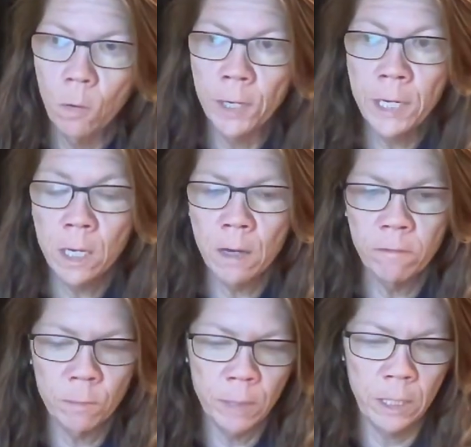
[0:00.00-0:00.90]
or any
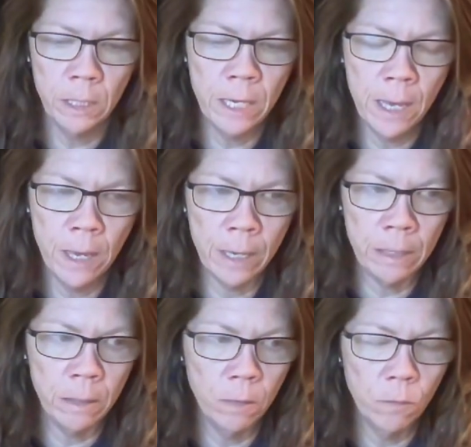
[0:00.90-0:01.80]
government
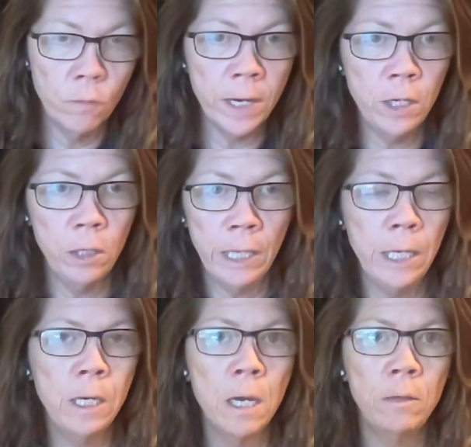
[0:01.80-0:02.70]
can
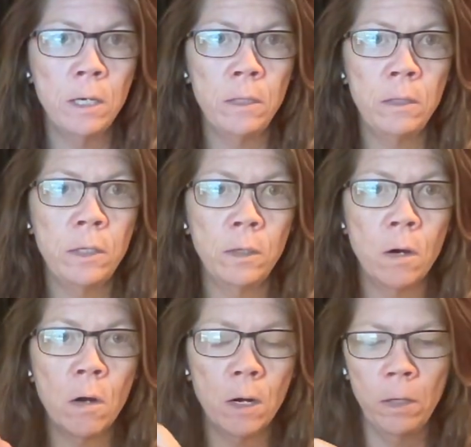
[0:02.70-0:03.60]
regulate, and then
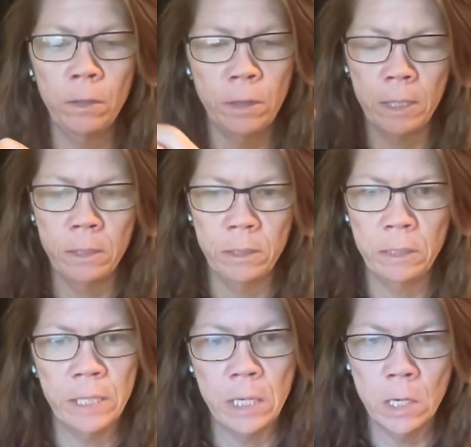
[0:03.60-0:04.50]
there are other things
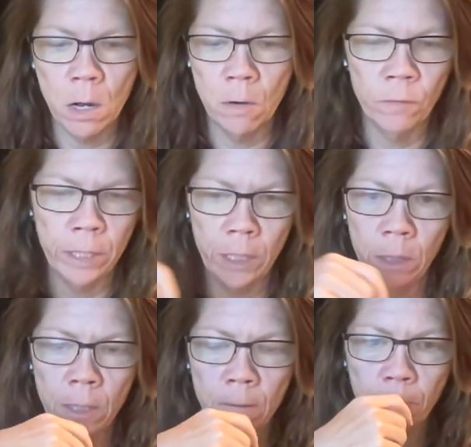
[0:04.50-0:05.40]
that they cannot
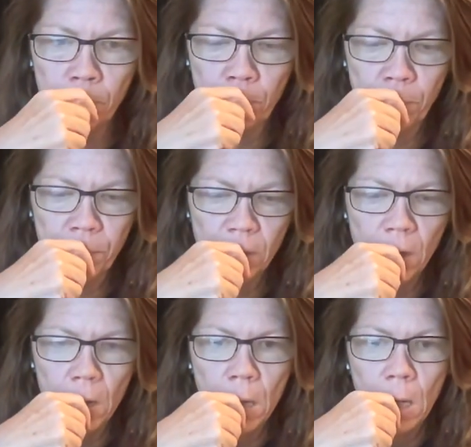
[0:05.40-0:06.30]
regulate.
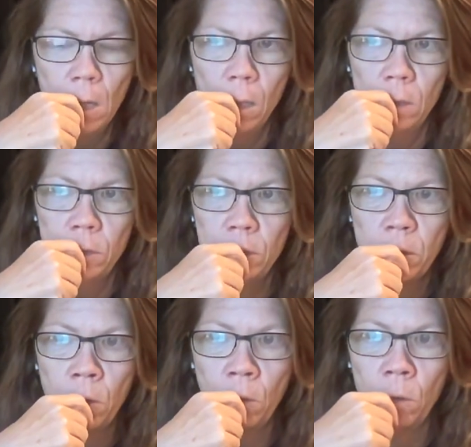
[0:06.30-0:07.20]

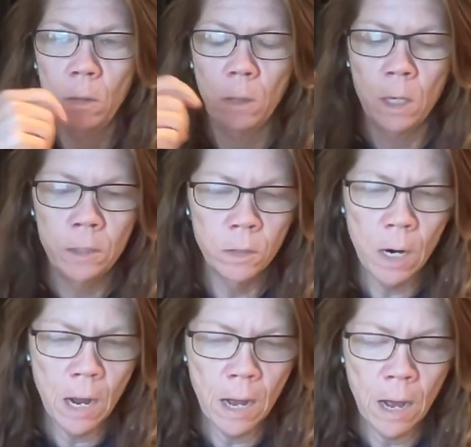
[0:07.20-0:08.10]
So,
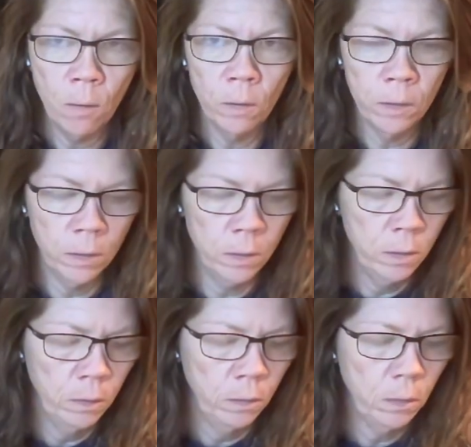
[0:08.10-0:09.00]
under
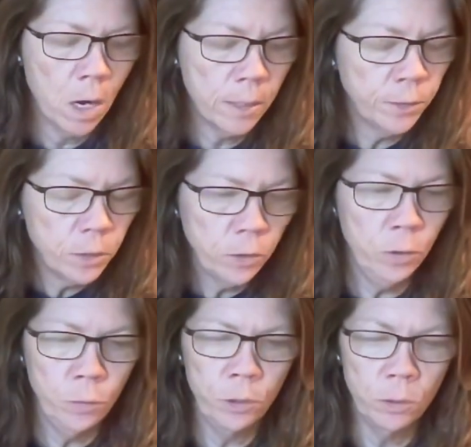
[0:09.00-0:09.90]
our
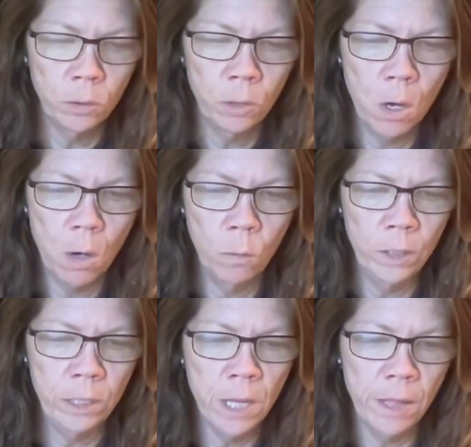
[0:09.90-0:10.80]
constitutional law,
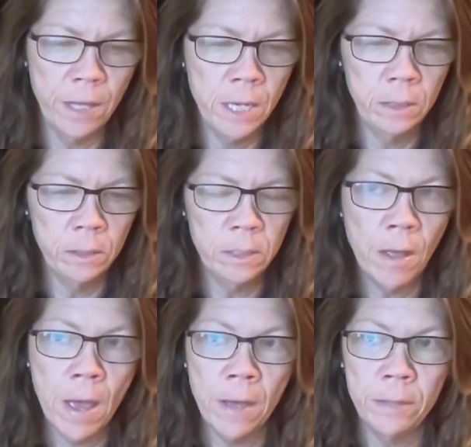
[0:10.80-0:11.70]
one of the things
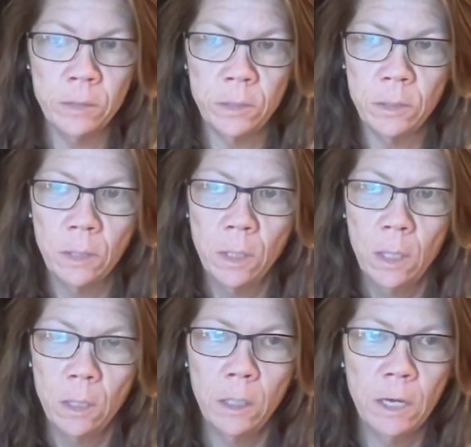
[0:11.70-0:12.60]
that
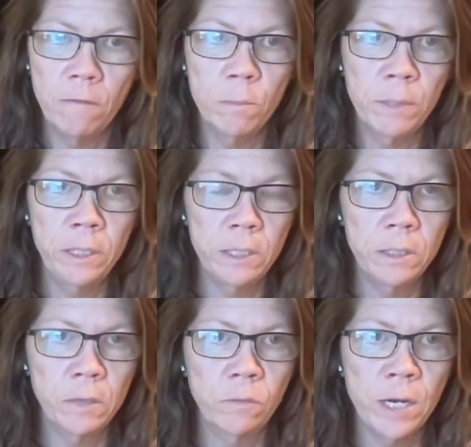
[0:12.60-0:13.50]
the government
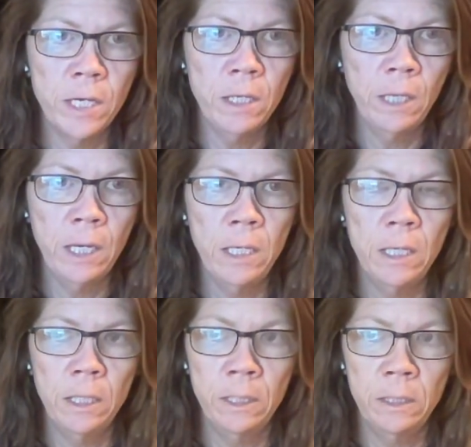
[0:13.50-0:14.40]
doesn't regulate
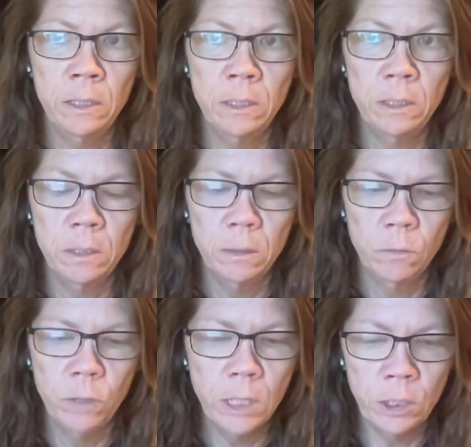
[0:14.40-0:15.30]
is
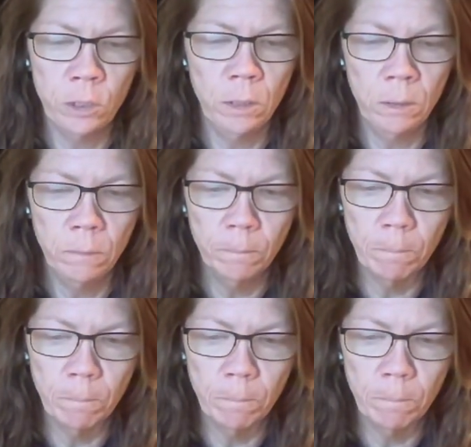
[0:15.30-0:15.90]
religion,